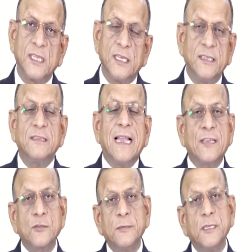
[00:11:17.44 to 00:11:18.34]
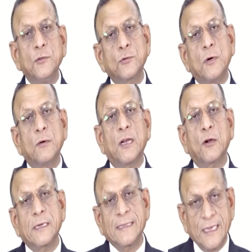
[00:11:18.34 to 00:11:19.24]
This has to be done throughout the
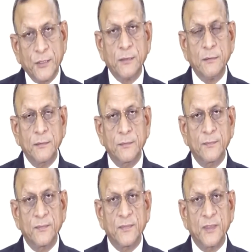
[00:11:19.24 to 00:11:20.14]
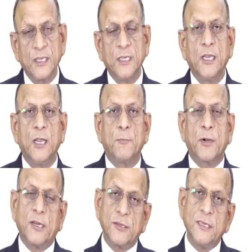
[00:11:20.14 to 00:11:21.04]
organization.
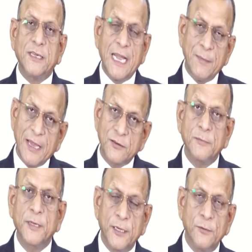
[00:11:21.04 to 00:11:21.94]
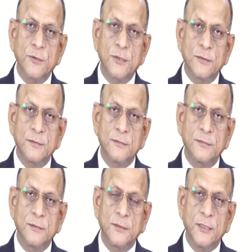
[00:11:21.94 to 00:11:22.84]
Production time has to be reduced.
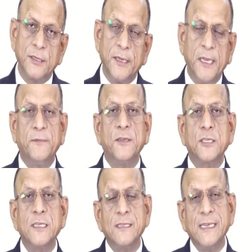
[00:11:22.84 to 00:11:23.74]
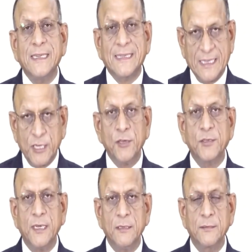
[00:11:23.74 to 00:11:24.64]
Efficiency is
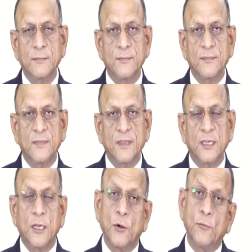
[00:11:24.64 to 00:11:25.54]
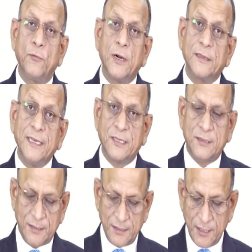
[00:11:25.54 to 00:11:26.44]
essential. For
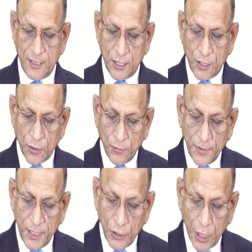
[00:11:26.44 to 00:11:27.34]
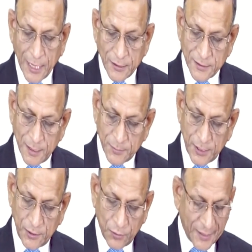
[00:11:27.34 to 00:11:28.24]
this, we got
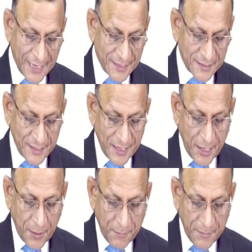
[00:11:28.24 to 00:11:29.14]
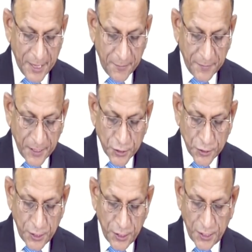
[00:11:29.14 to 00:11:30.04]
something known as
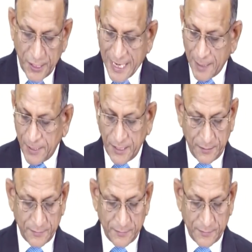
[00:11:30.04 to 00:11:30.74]
manufacturing ERP.